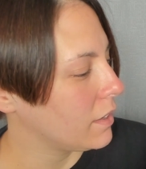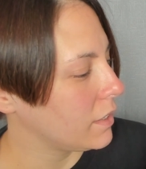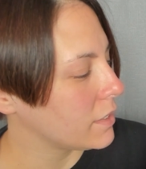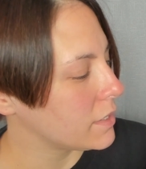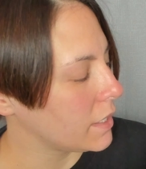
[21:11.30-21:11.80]

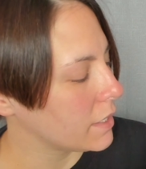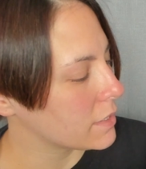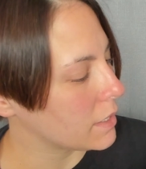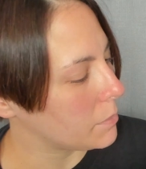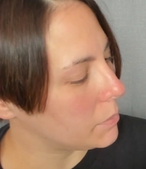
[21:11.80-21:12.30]
It
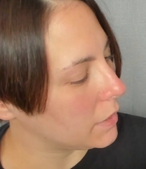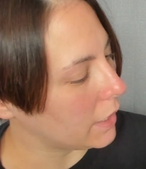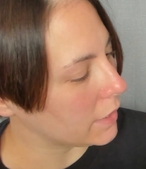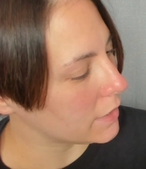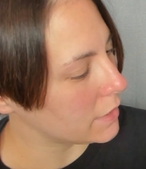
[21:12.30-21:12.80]
takes a
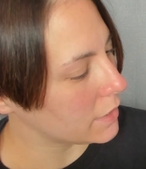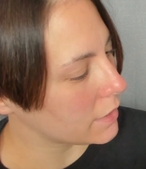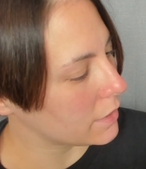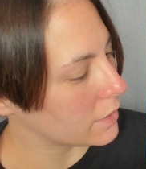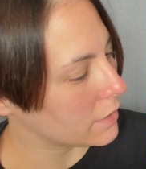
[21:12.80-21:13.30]

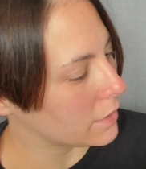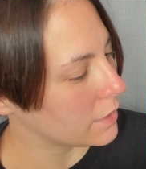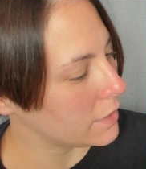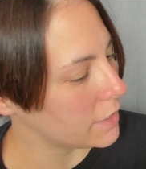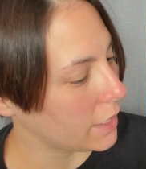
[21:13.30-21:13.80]
plastic
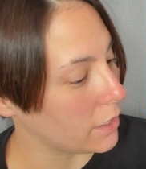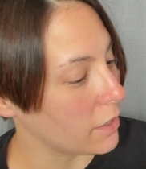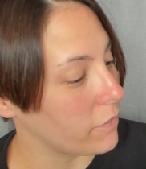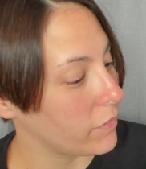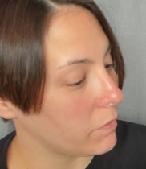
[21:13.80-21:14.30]

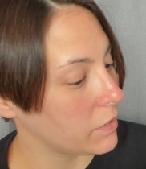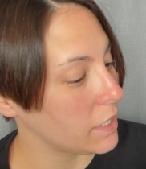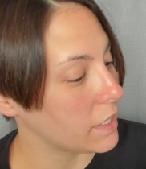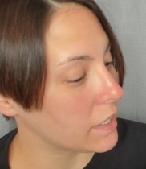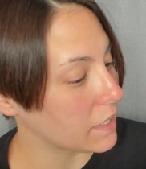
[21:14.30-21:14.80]
container
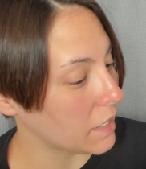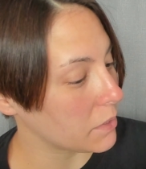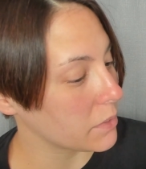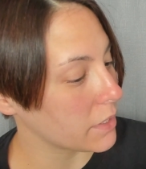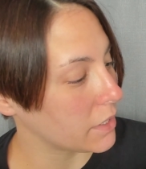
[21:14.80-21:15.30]

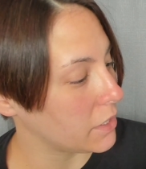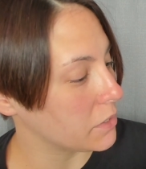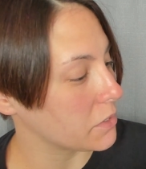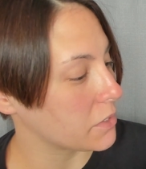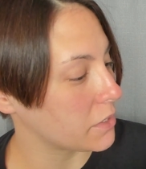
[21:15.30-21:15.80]
50,000
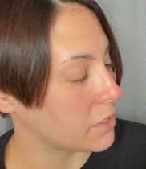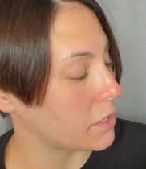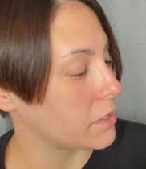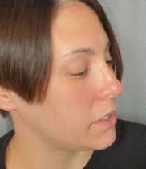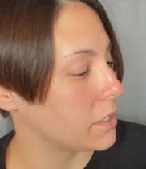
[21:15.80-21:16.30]
years to
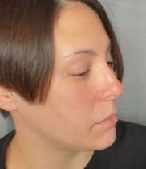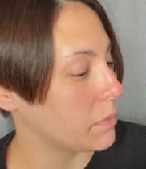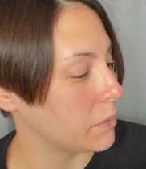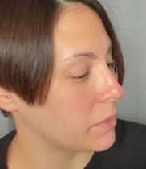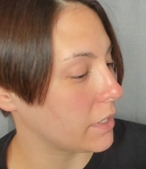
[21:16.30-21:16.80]
start
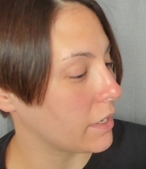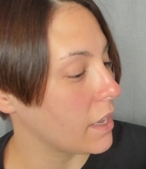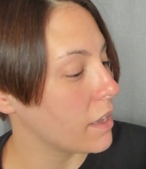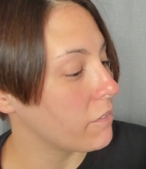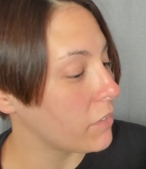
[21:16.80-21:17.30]
decomposing
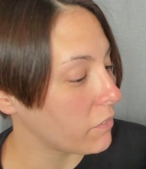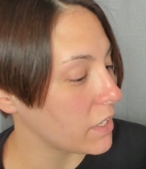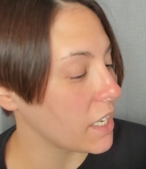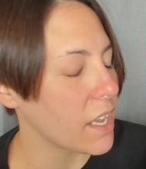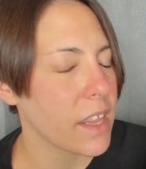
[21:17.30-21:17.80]

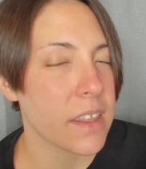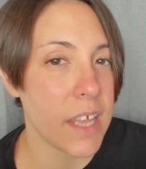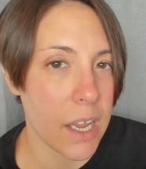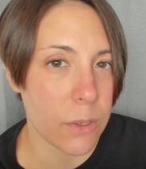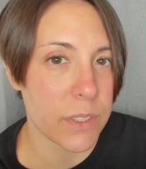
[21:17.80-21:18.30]

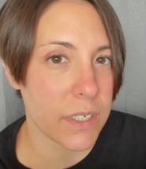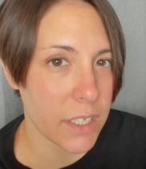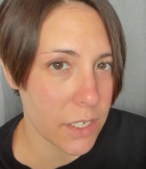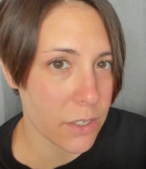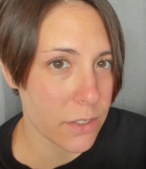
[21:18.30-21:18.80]
50,000
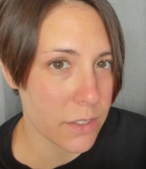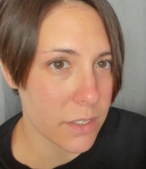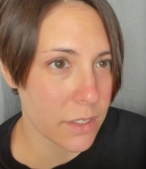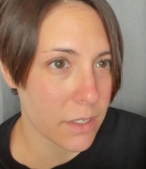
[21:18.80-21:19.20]
years?